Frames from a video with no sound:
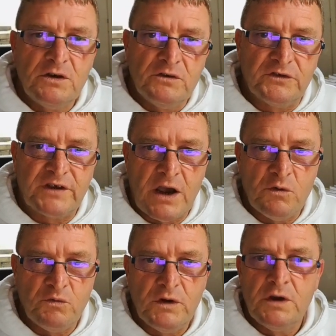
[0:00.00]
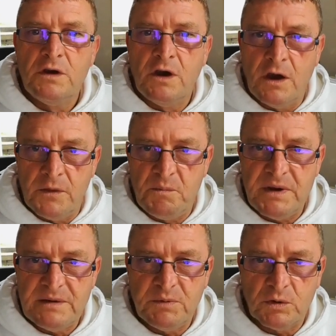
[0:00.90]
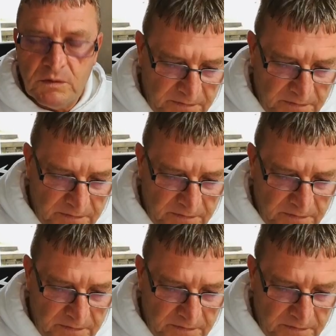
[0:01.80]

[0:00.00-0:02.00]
the town and the people.